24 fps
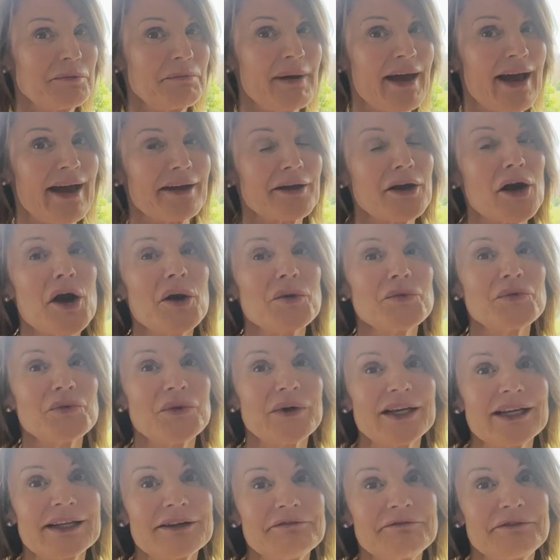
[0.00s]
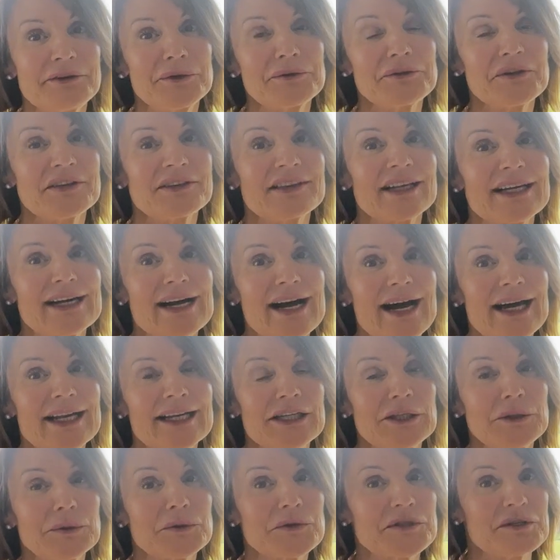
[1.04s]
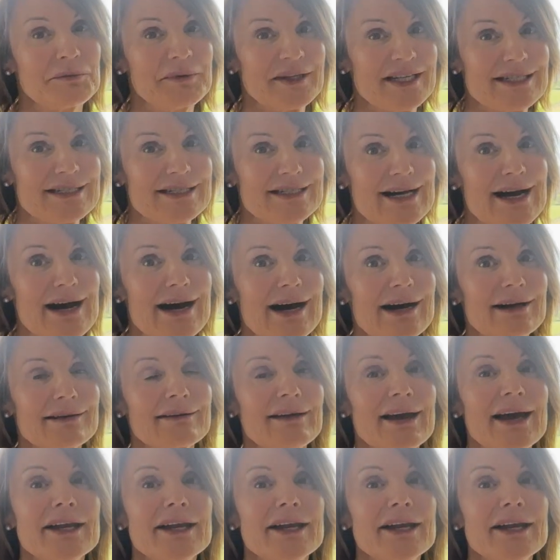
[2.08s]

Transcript: back, I really felt that the garland looked a bit dark